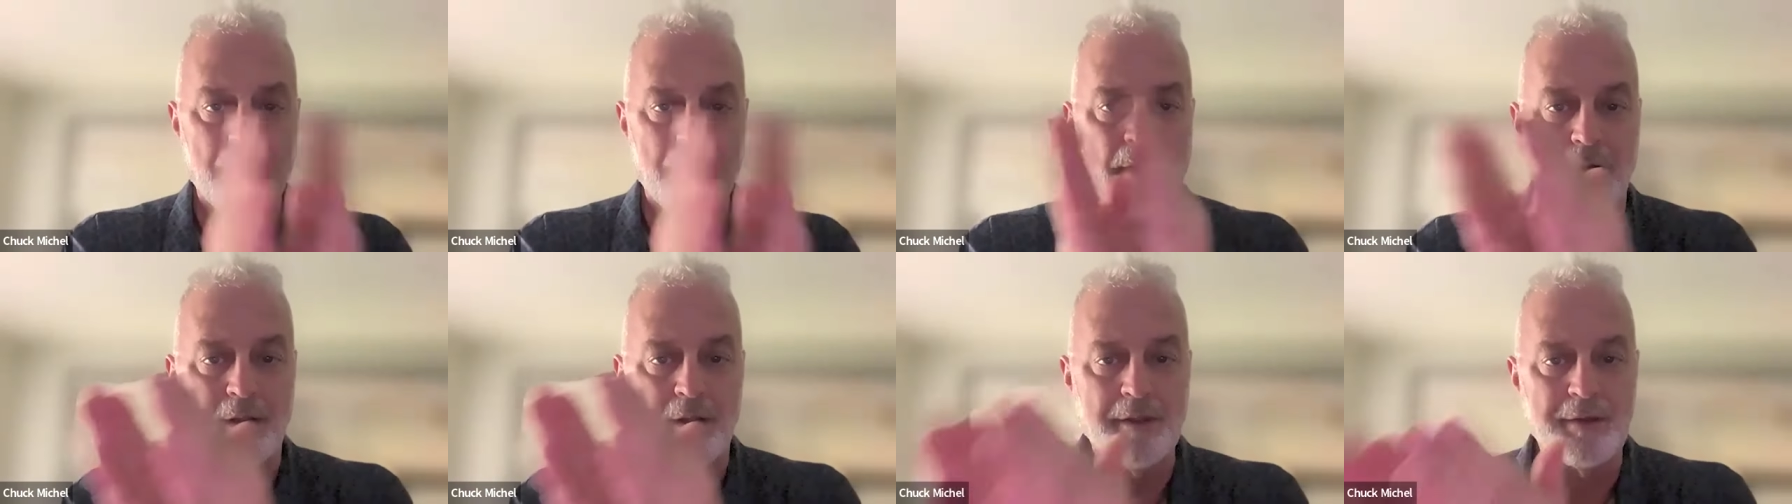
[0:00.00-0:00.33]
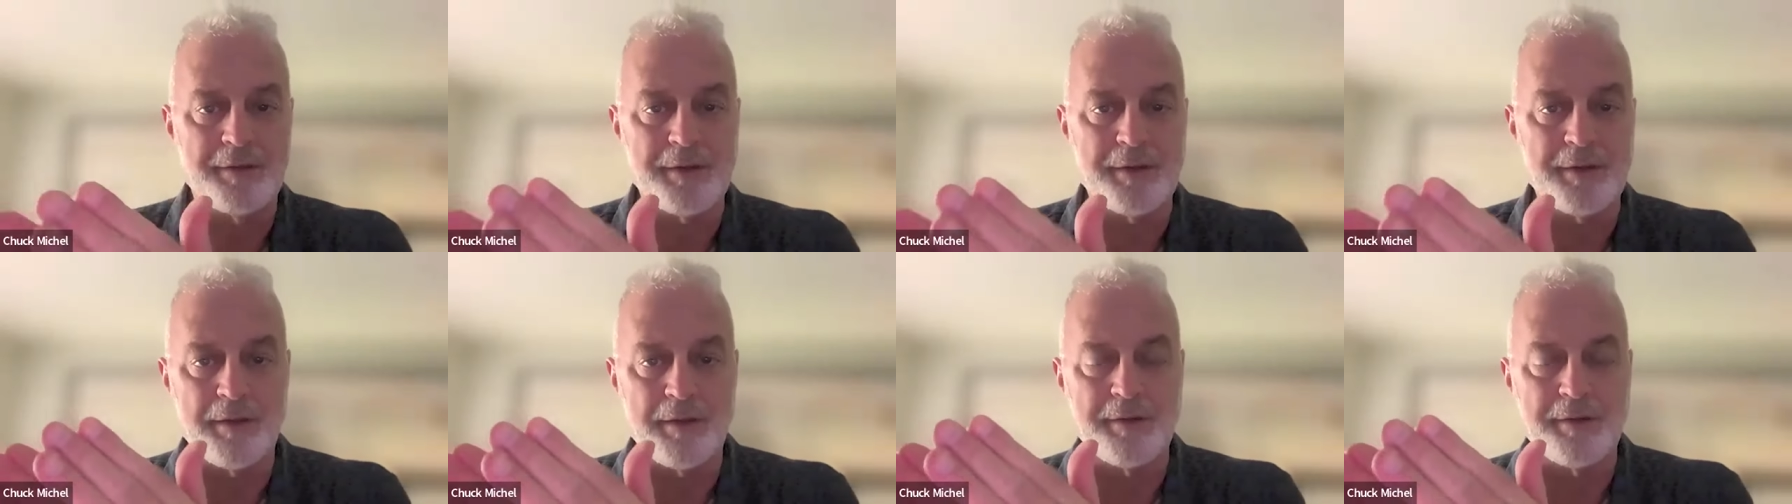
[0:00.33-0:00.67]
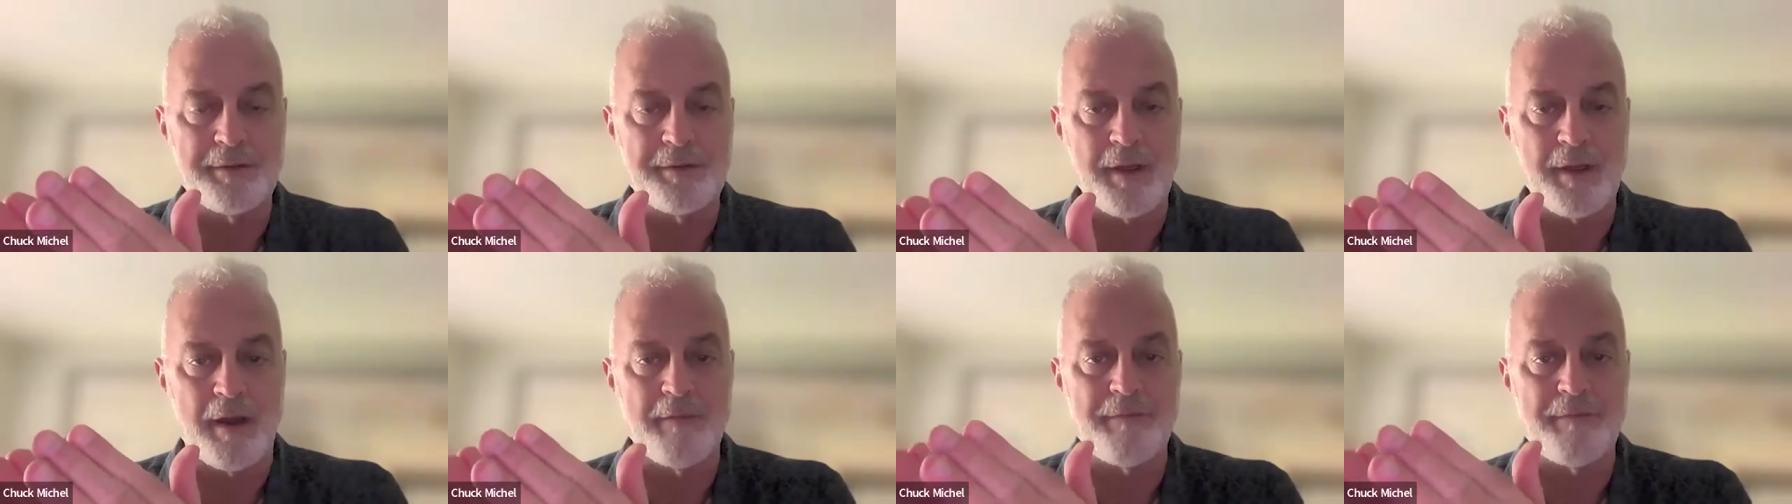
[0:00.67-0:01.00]
All this other
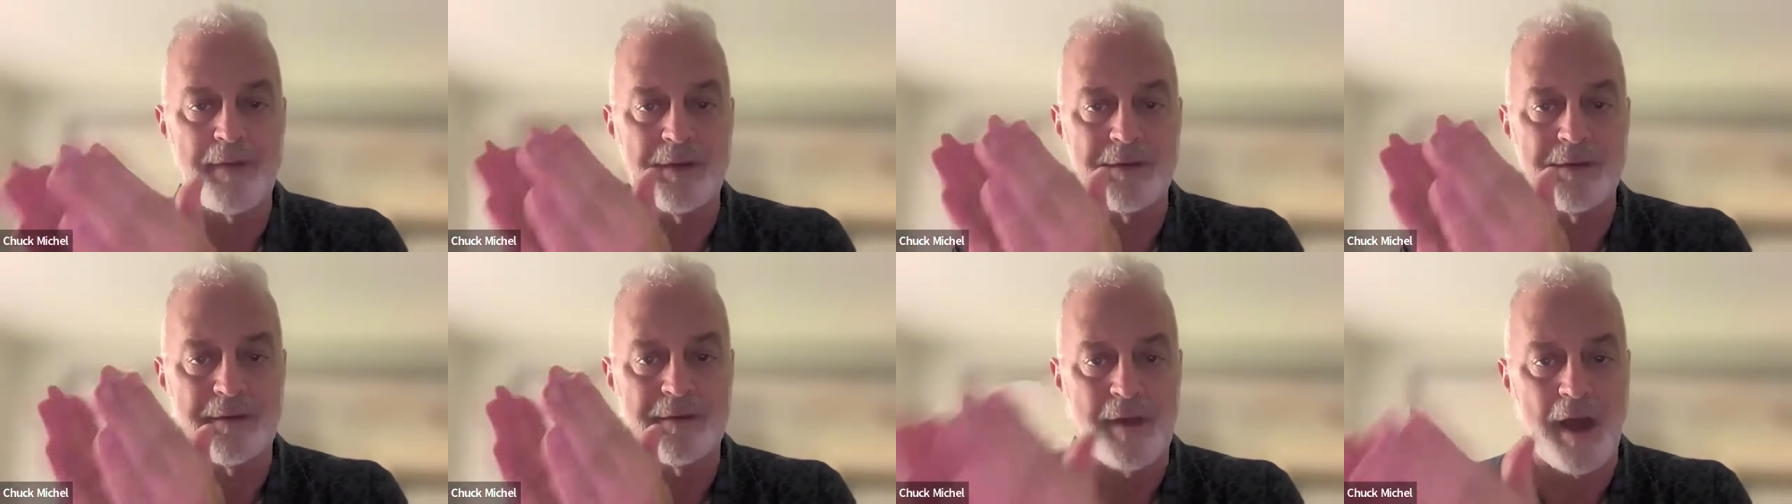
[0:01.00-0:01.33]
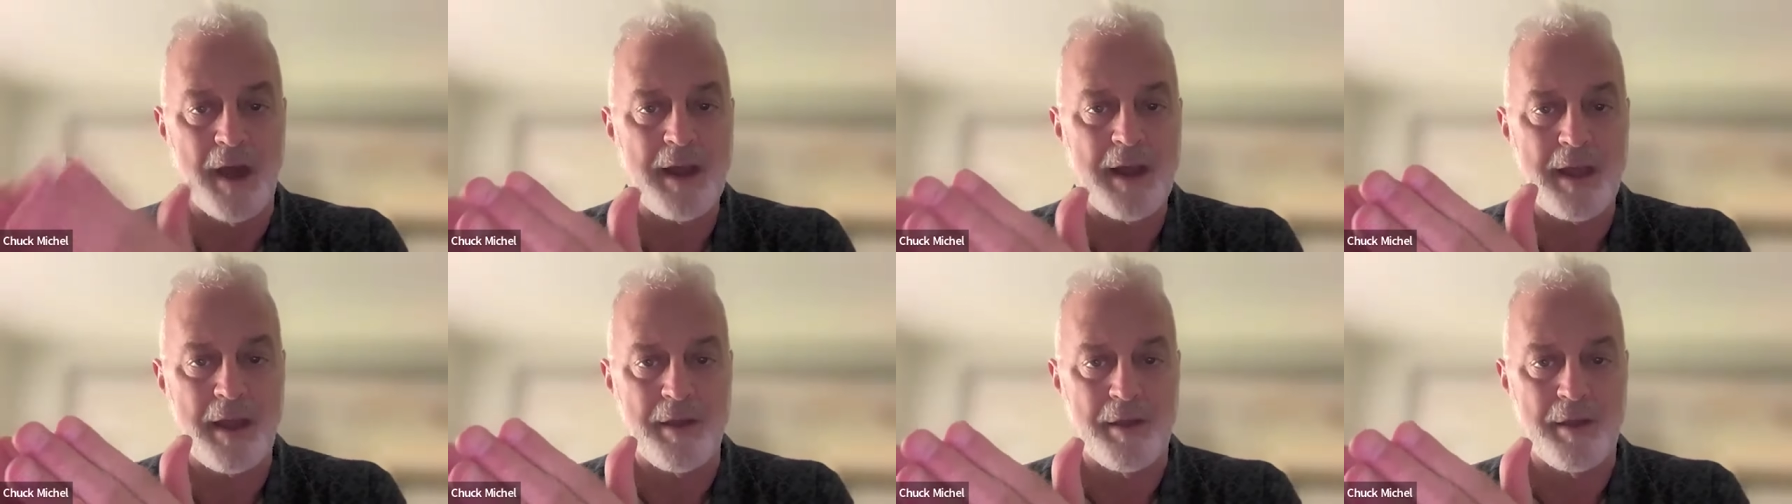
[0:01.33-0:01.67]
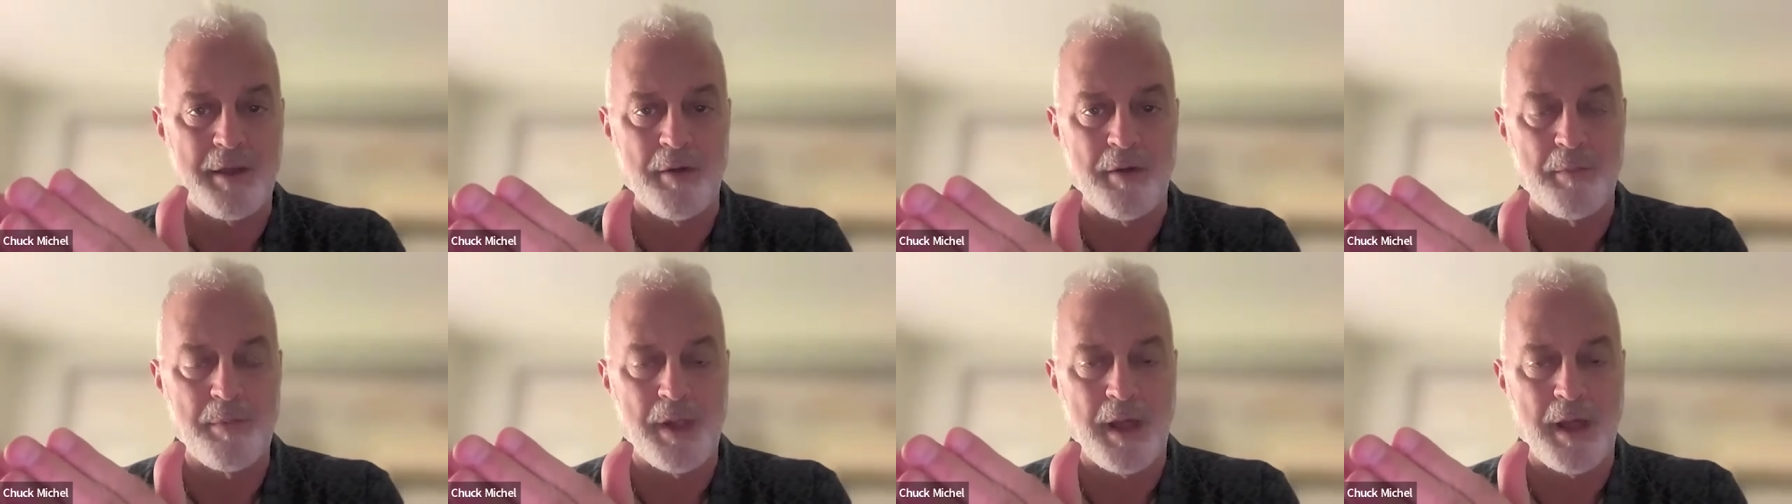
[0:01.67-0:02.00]
stuff is not how
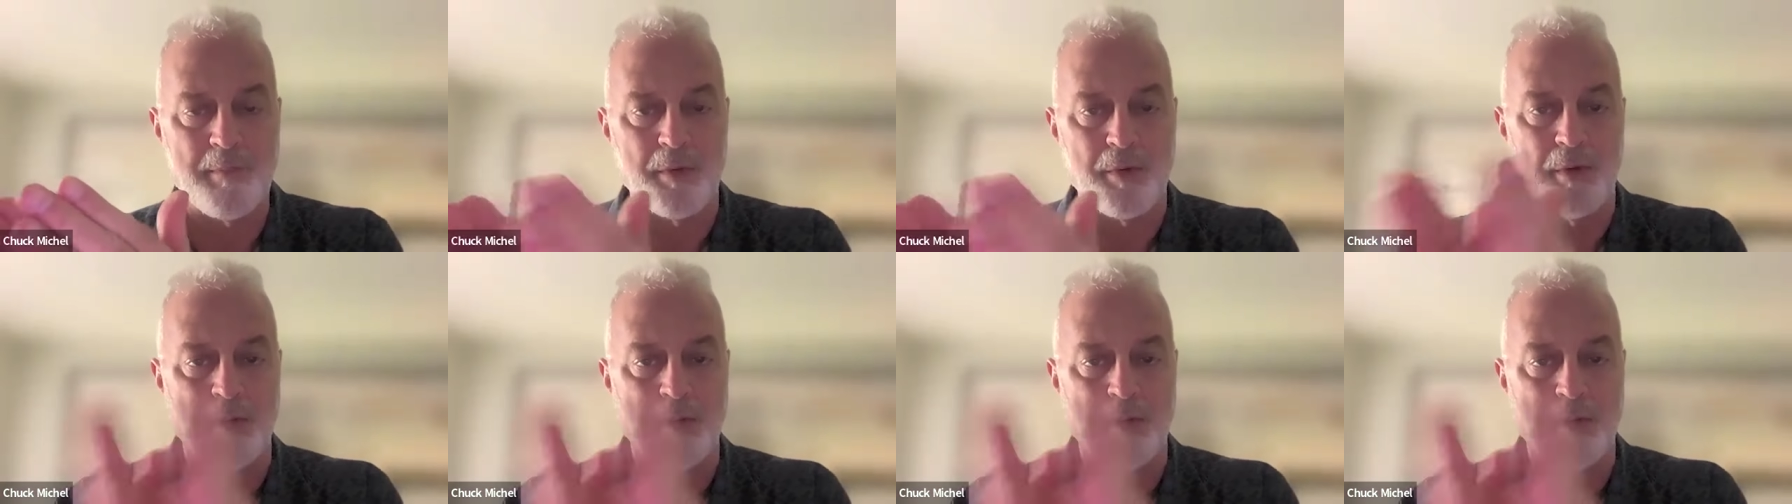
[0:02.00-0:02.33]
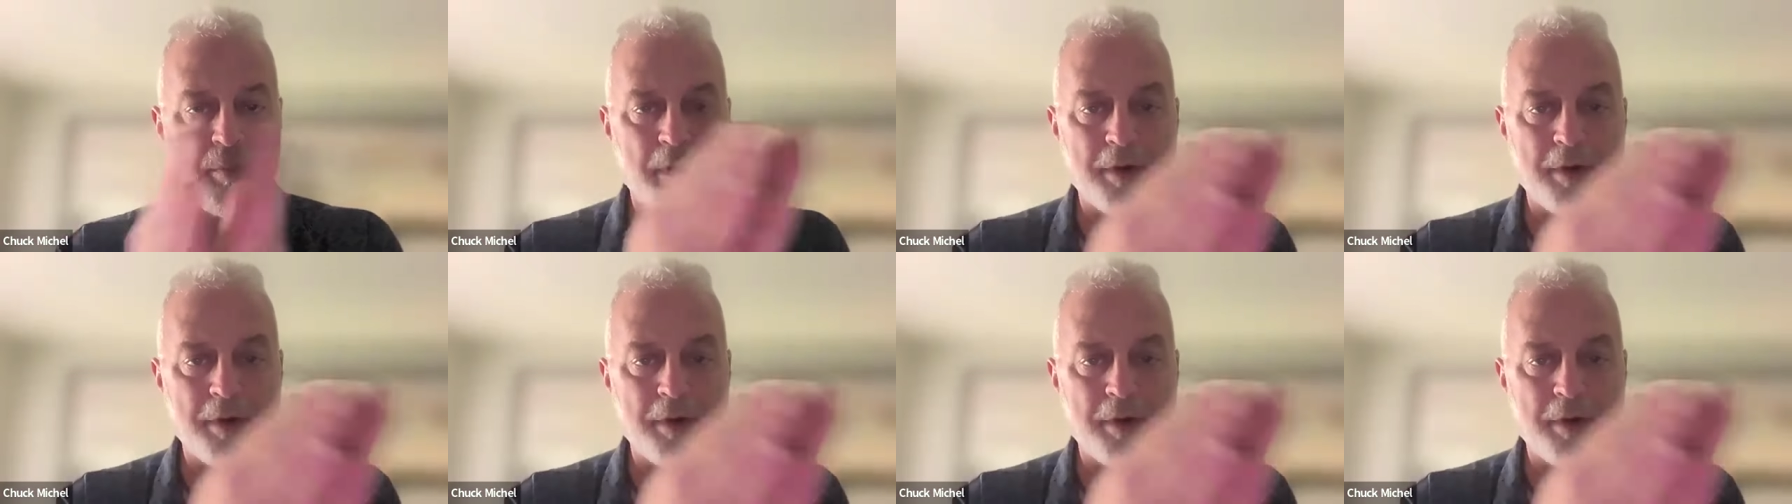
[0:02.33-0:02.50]
you apply Bruen.